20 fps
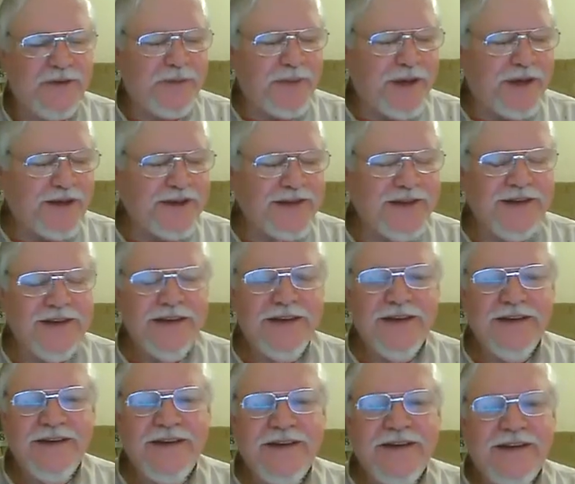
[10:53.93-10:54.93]
about
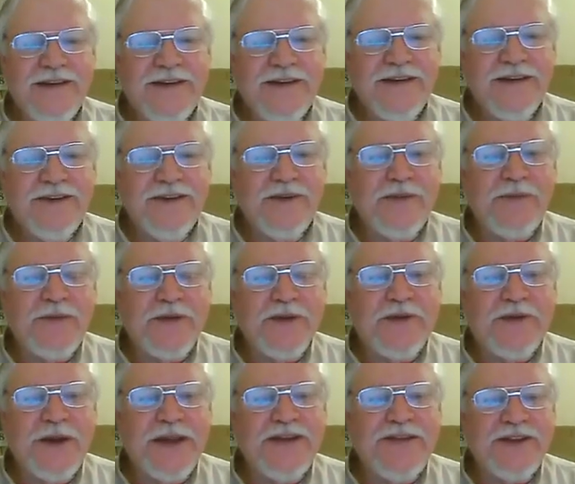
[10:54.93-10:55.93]
some of the
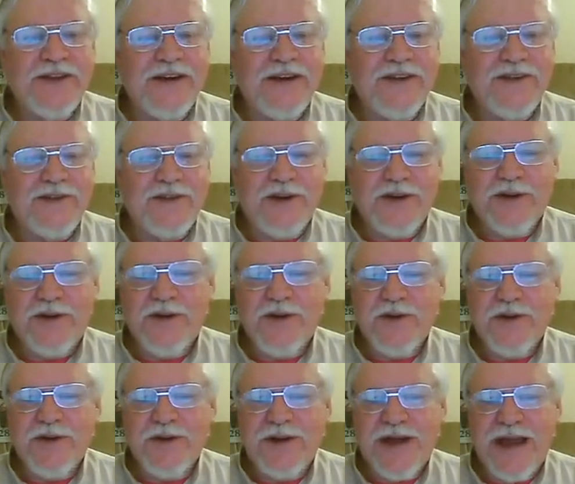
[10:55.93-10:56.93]
craziness that
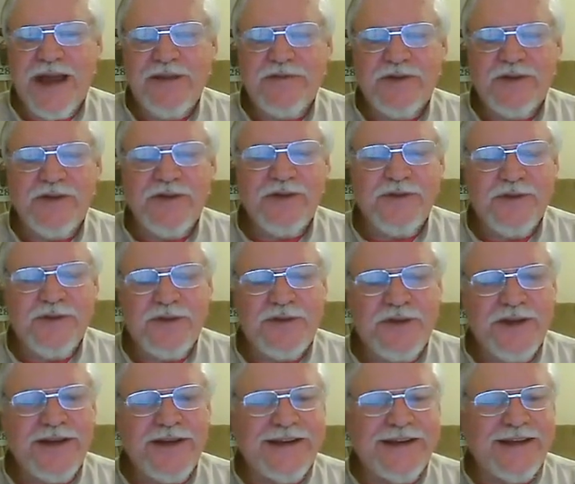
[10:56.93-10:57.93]
occurred after this
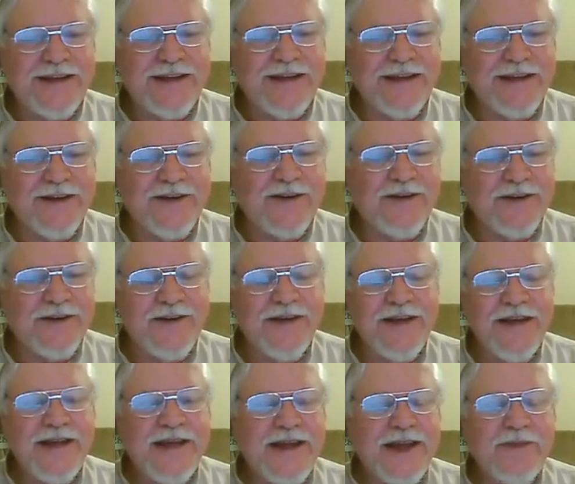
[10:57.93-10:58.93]
facility here
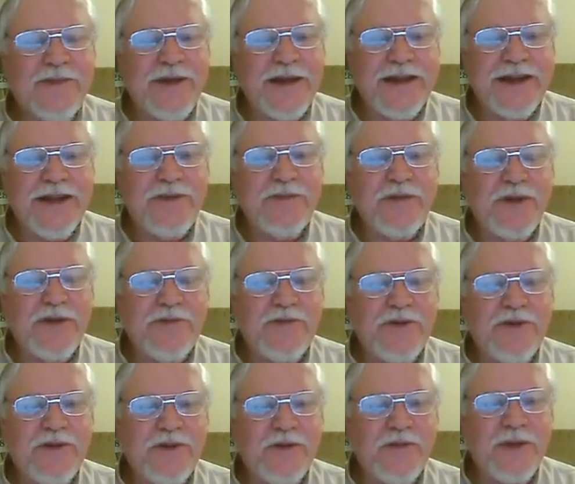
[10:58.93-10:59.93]
had been empty
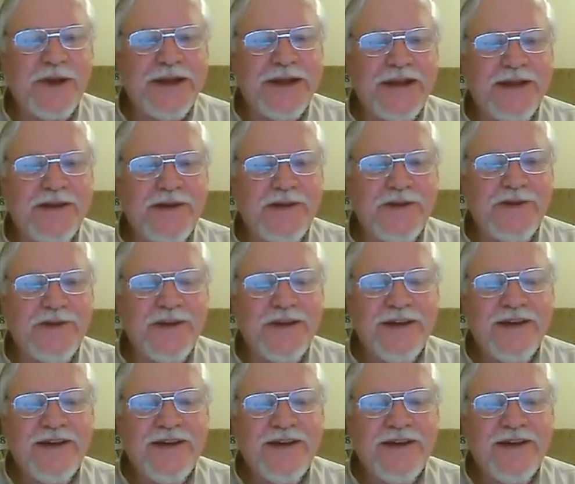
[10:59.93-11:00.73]
for so many years,